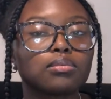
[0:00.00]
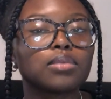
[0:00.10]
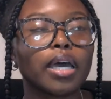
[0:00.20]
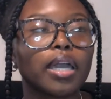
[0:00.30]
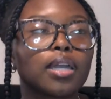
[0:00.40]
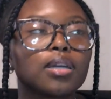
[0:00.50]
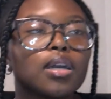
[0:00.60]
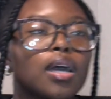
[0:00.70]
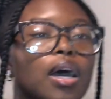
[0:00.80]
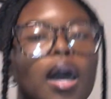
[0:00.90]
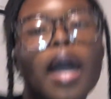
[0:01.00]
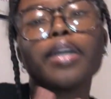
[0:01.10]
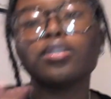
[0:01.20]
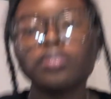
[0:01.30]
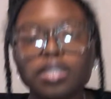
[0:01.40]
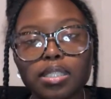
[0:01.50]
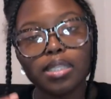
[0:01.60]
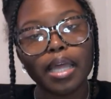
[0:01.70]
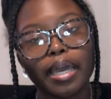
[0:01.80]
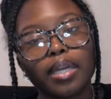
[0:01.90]
Like, I used to
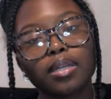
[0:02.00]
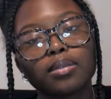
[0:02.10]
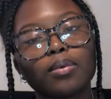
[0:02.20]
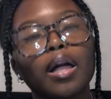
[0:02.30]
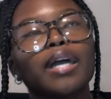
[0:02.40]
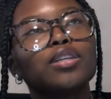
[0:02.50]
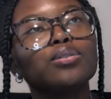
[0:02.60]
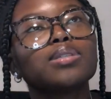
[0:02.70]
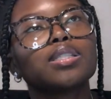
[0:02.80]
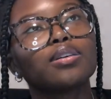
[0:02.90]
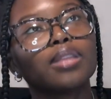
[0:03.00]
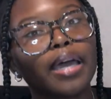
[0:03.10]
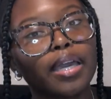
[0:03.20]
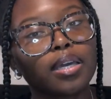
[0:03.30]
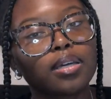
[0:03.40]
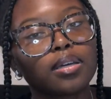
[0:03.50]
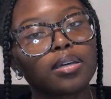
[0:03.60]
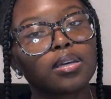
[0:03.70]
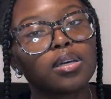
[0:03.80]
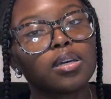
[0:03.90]
like, well, I do still like
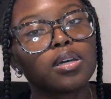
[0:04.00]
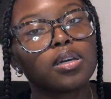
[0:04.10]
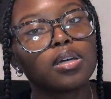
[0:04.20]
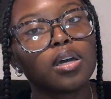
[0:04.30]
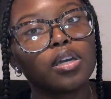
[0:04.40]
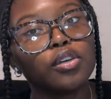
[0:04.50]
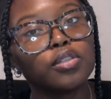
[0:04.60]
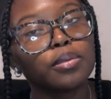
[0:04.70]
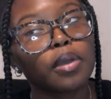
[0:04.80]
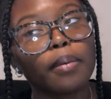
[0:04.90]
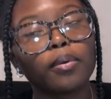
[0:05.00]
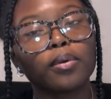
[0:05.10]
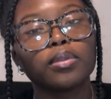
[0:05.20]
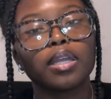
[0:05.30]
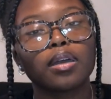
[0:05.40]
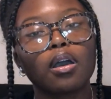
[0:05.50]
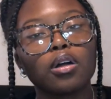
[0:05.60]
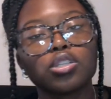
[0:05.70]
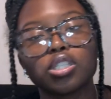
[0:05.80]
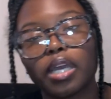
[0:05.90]
a YouTube couple
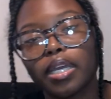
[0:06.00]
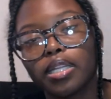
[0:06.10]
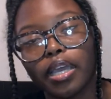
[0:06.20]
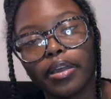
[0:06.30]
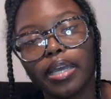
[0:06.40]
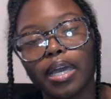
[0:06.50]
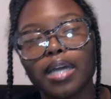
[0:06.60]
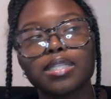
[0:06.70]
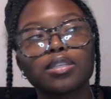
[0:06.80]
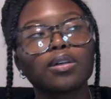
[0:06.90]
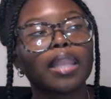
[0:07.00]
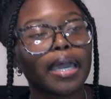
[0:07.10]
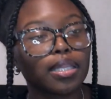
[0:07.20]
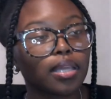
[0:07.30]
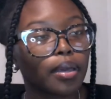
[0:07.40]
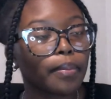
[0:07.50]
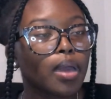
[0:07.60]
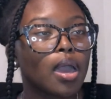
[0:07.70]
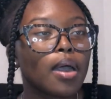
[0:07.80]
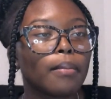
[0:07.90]
called Janae and Derek. I still like them.
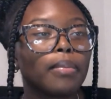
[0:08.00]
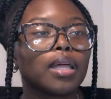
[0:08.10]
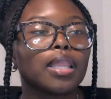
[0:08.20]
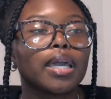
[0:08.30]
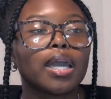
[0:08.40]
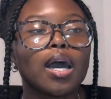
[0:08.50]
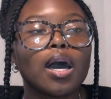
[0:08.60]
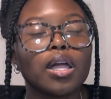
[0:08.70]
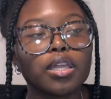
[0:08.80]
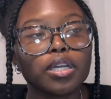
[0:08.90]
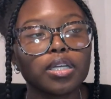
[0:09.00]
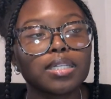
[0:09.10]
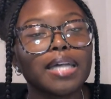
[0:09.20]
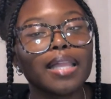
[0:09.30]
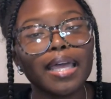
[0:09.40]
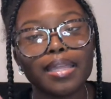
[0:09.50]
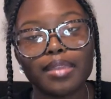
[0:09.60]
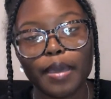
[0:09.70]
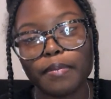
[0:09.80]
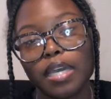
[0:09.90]
But like, other, because I like
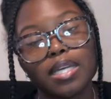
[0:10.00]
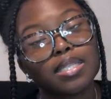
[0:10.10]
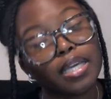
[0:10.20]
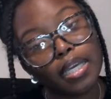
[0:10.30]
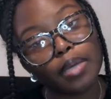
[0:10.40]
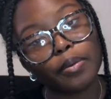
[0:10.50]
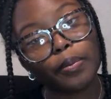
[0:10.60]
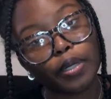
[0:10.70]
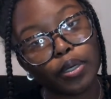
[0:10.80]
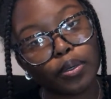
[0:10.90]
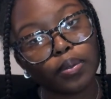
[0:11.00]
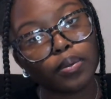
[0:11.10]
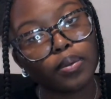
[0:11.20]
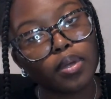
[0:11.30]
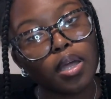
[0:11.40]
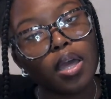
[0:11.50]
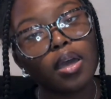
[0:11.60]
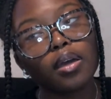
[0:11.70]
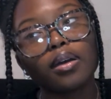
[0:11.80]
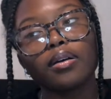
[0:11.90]
them because they keep it real,
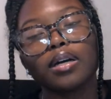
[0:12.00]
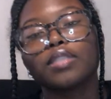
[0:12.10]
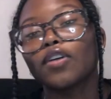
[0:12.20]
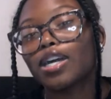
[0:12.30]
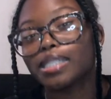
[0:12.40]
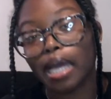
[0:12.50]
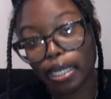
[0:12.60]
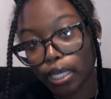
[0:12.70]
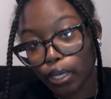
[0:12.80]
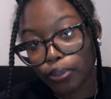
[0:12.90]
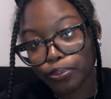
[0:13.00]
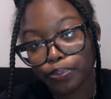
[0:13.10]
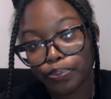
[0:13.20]
as far as I know.